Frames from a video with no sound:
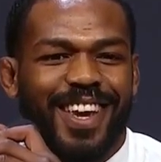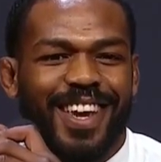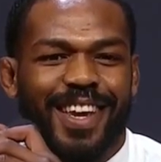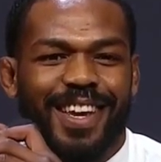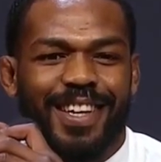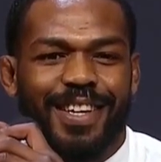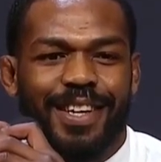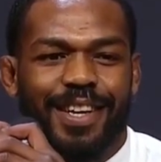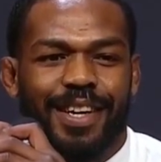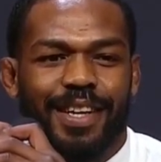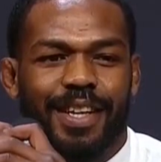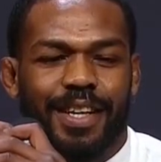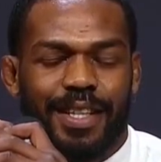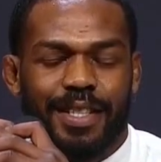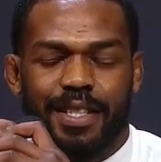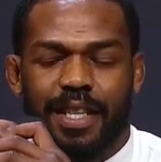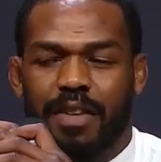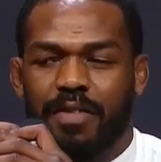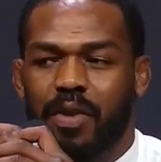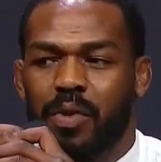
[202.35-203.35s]
And like
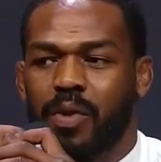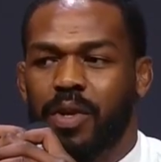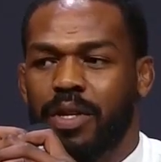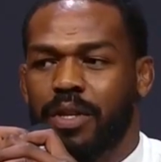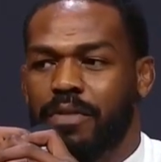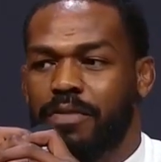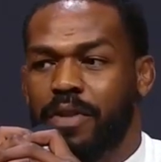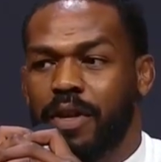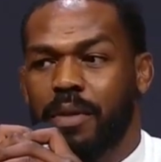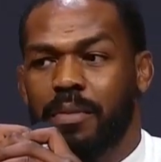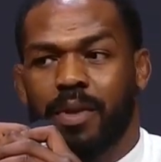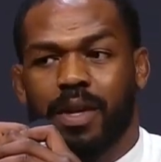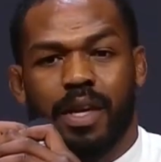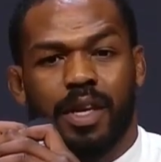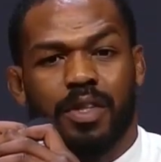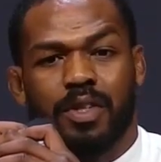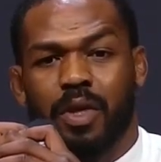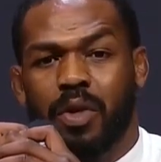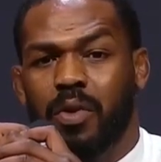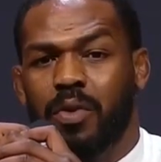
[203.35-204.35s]
I said, if he wanted to fight me,
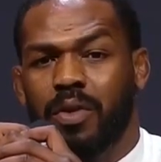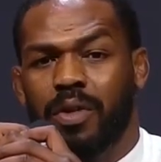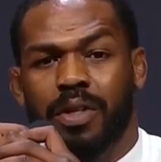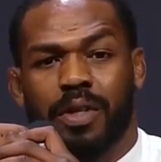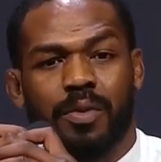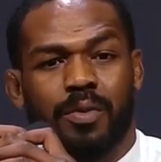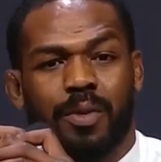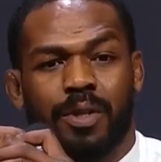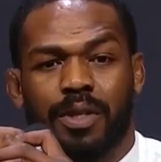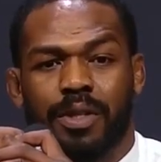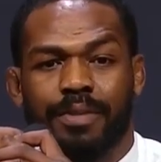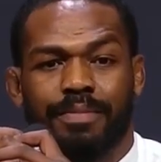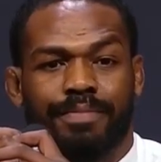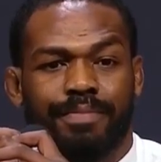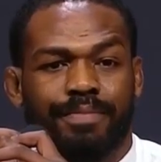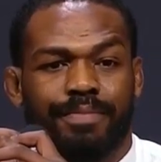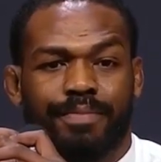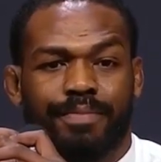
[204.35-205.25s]
he totally would.